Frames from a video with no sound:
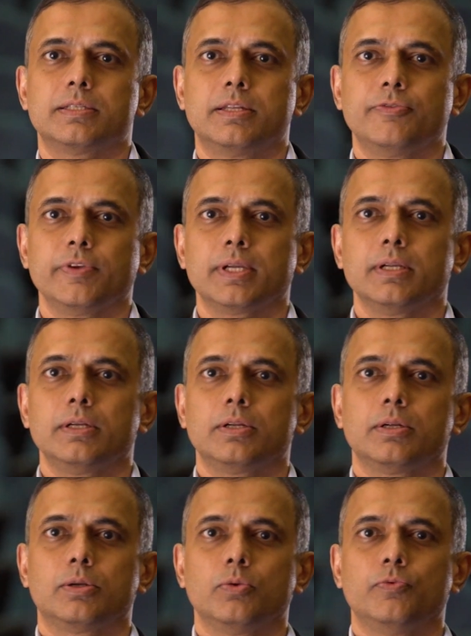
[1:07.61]
is difficult
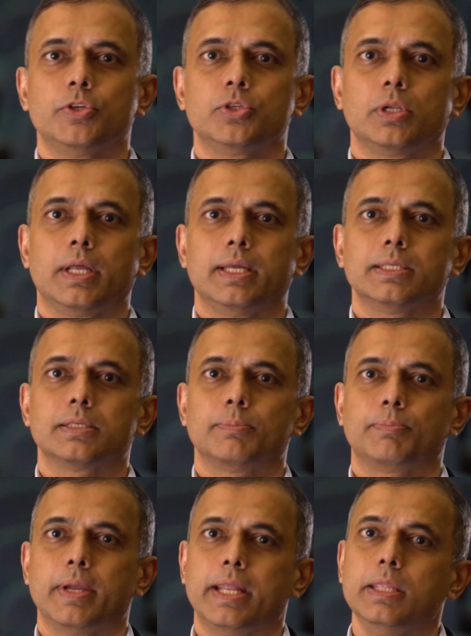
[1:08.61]
to visualize
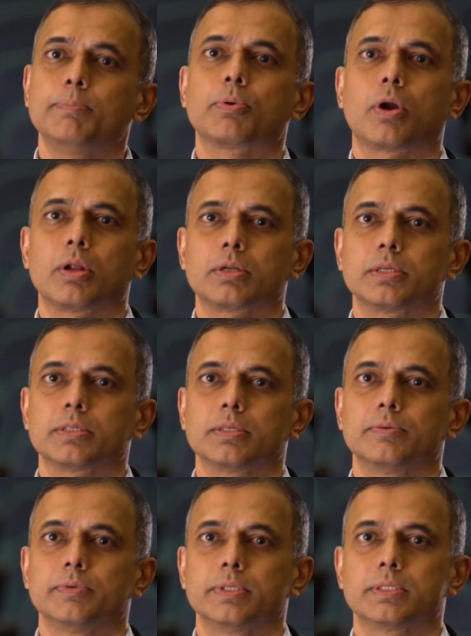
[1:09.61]
any product or
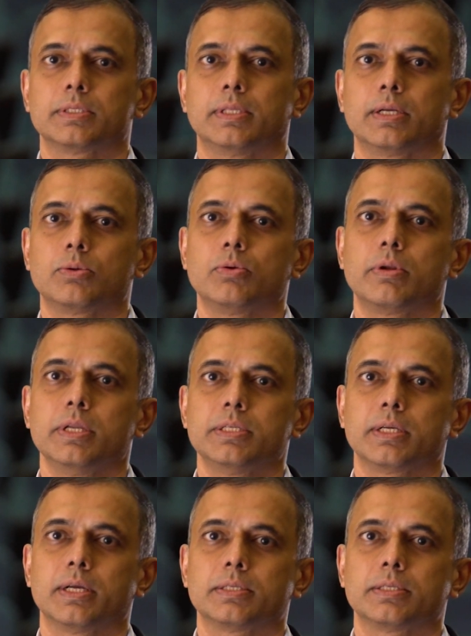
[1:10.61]
service that could reach a